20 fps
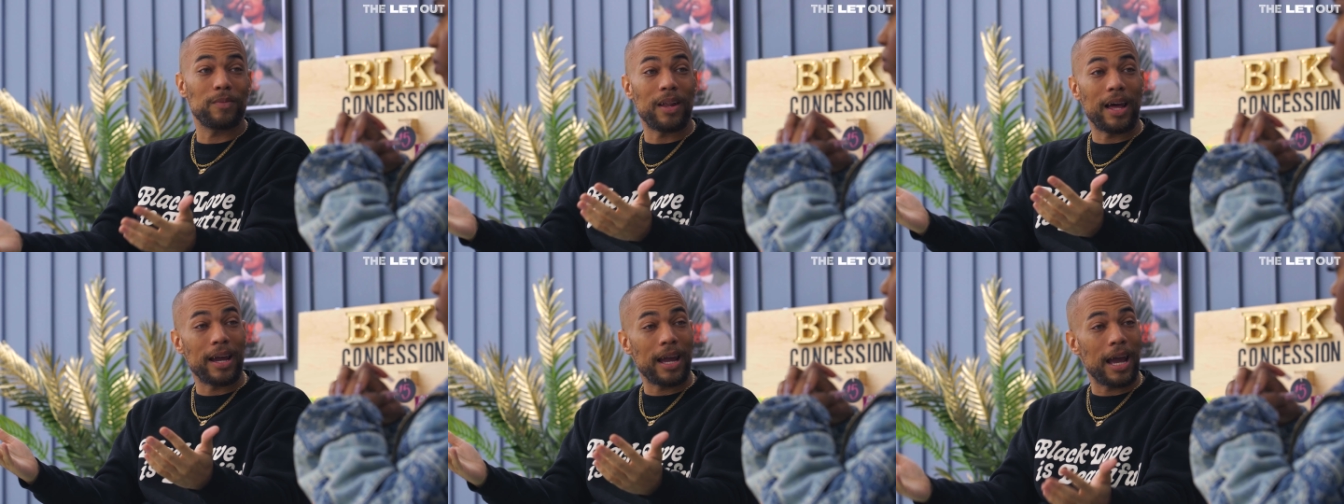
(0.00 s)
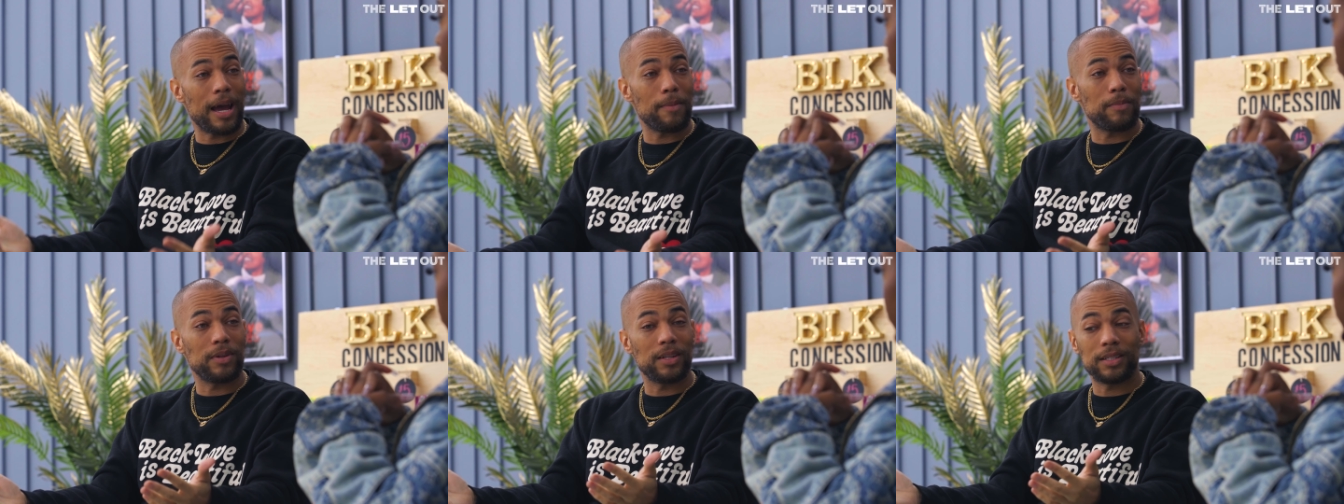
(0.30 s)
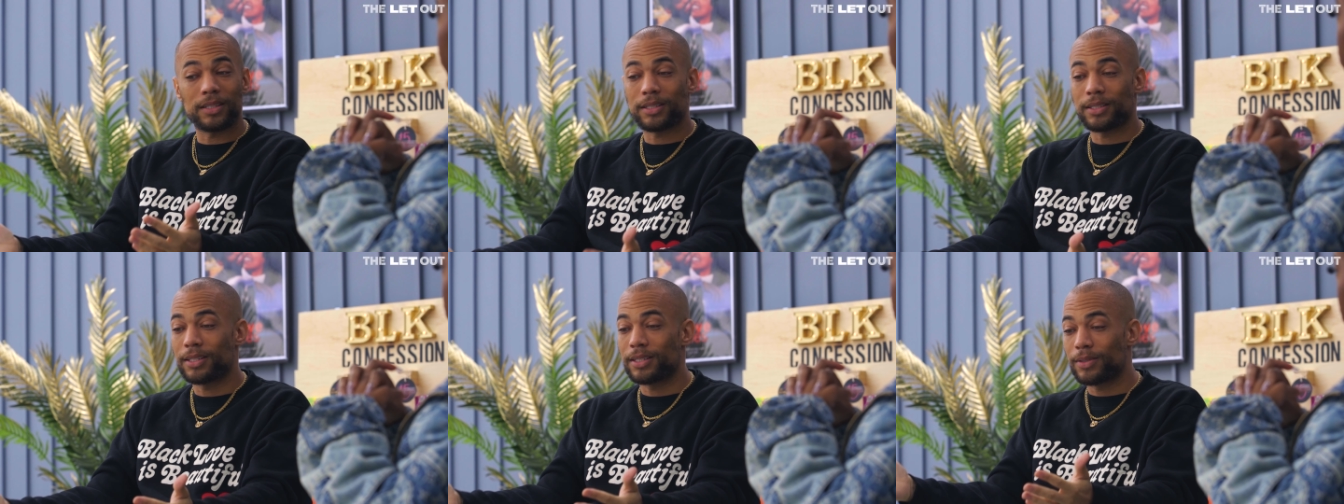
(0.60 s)
like
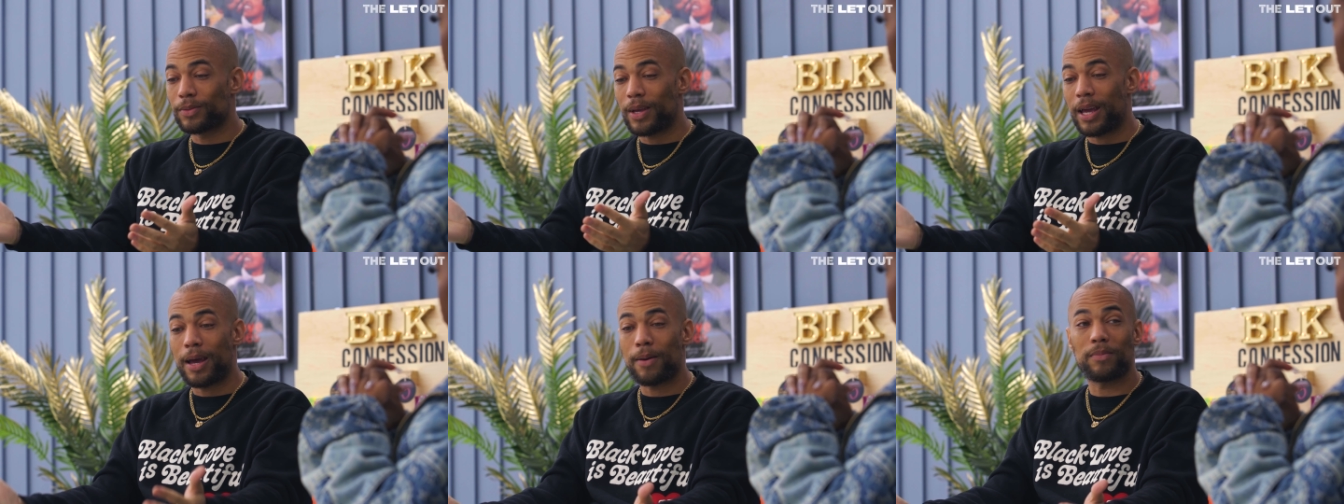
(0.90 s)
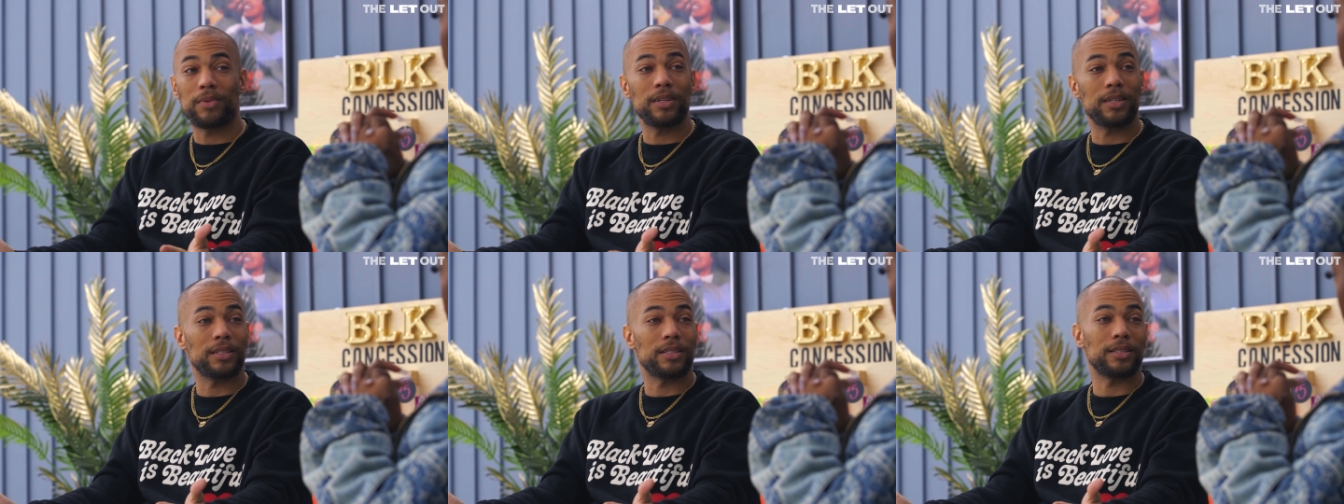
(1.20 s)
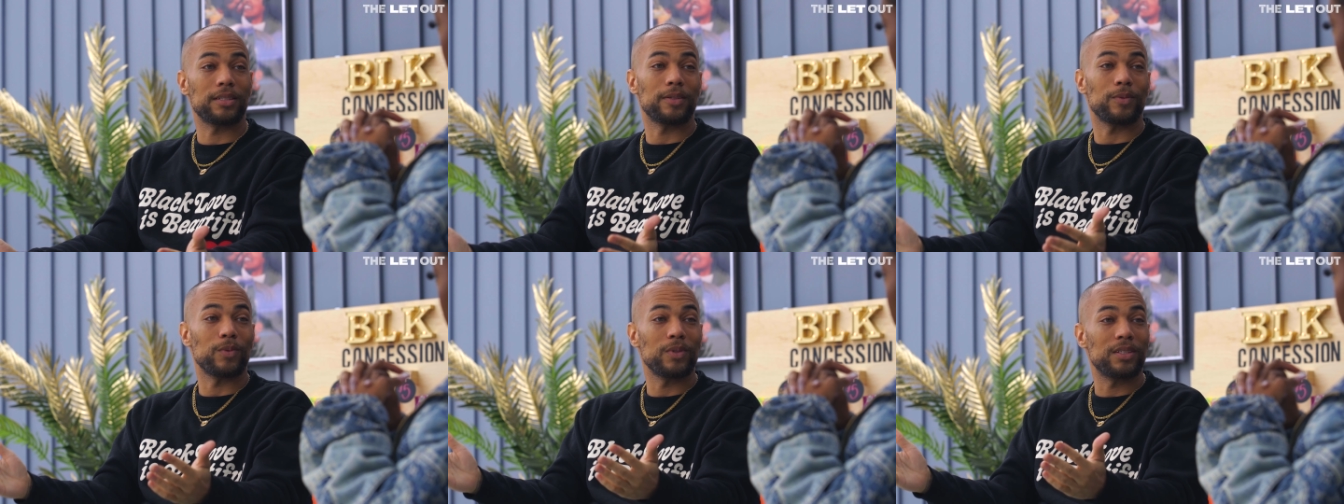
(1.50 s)
abolition is
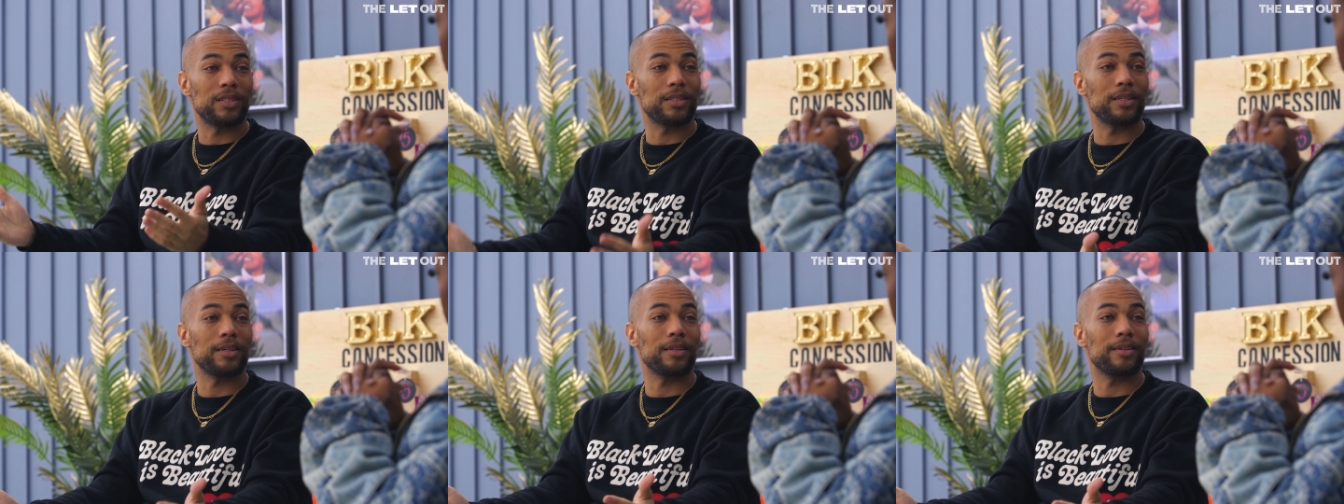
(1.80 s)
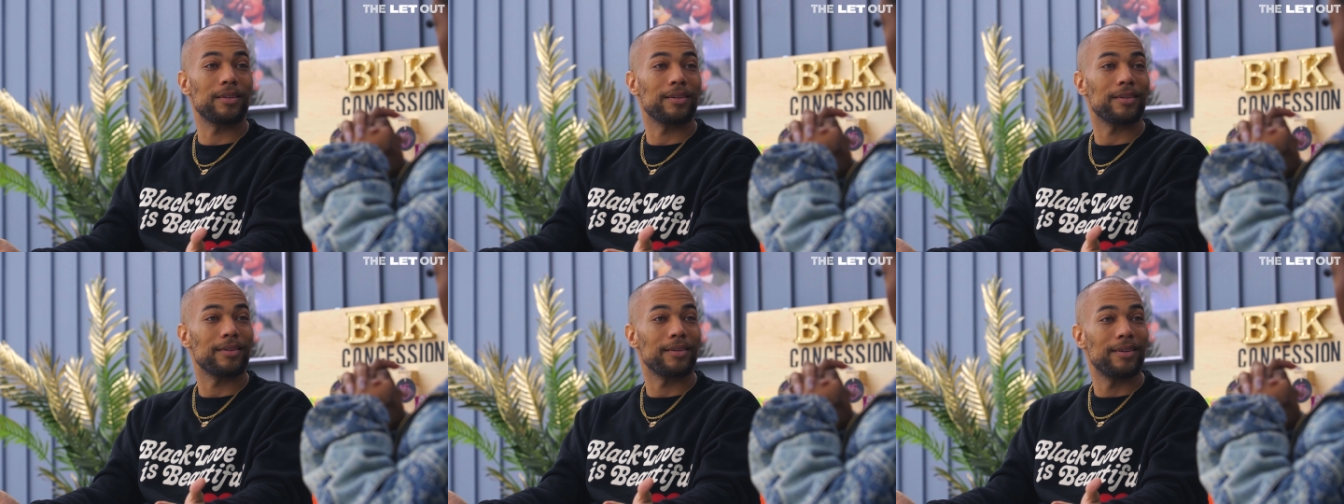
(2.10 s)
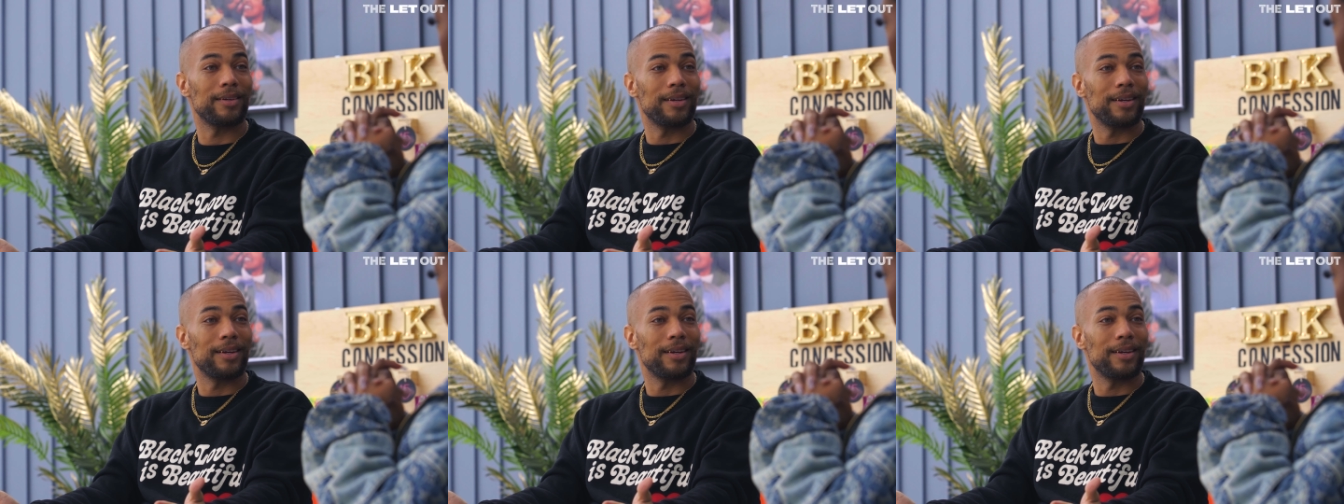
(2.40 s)
abolition. We still